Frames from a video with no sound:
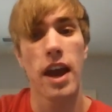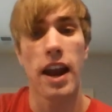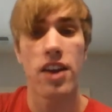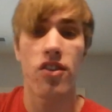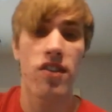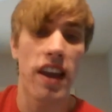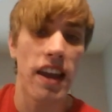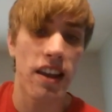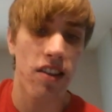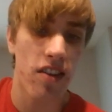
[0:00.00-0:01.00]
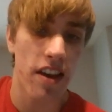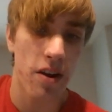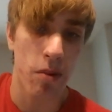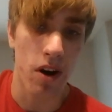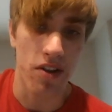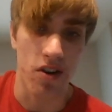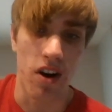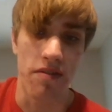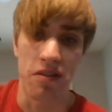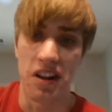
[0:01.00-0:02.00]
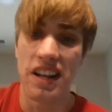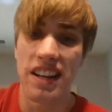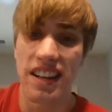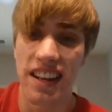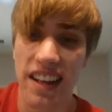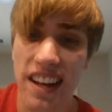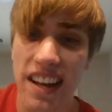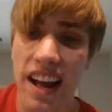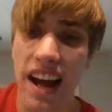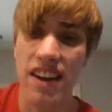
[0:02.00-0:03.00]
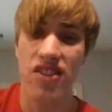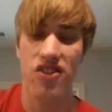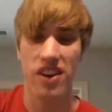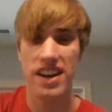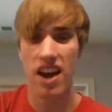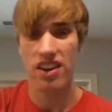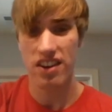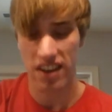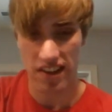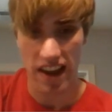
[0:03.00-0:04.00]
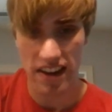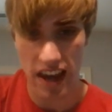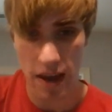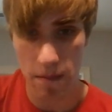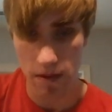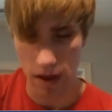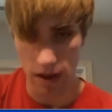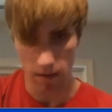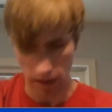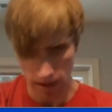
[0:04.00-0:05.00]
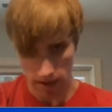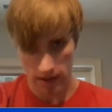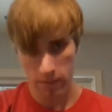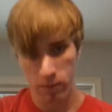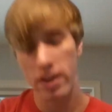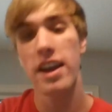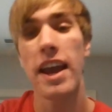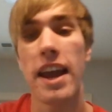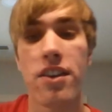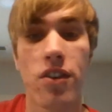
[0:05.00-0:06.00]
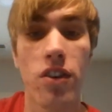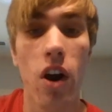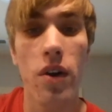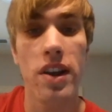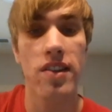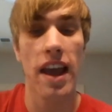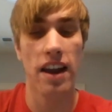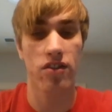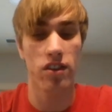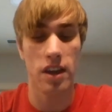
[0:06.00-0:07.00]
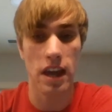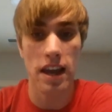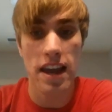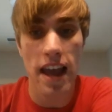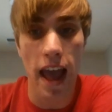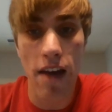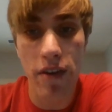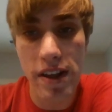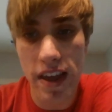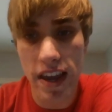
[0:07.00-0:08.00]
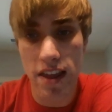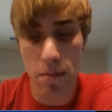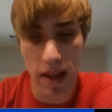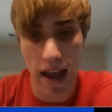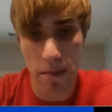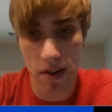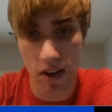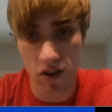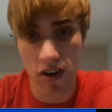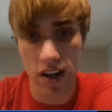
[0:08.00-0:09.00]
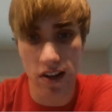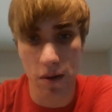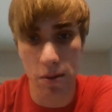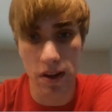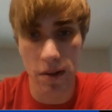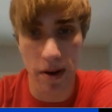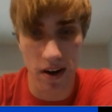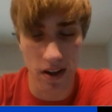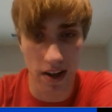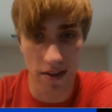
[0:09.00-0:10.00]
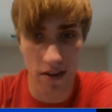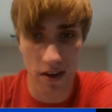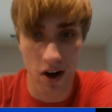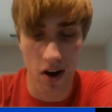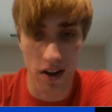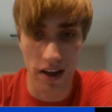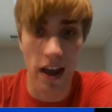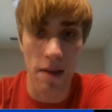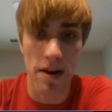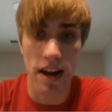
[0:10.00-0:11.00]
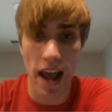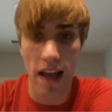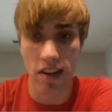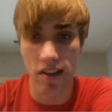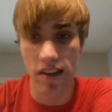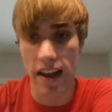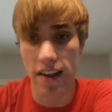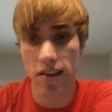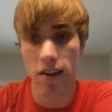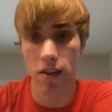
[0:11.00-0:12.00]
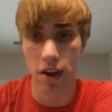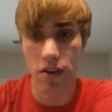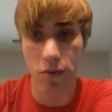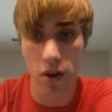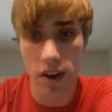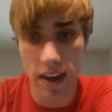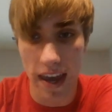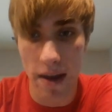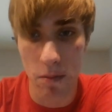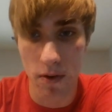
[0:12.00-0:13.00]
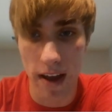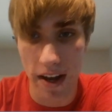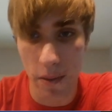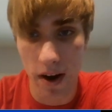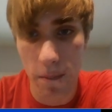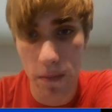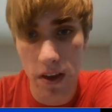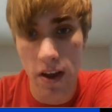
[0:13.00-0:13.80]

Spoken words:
And I just take and say your pawns are awful. I just trade down into this endgame. And you'll notice, actually, everything in the black position is completely paralyzed currently. I mean, as it stands, this rook can't move anywhere.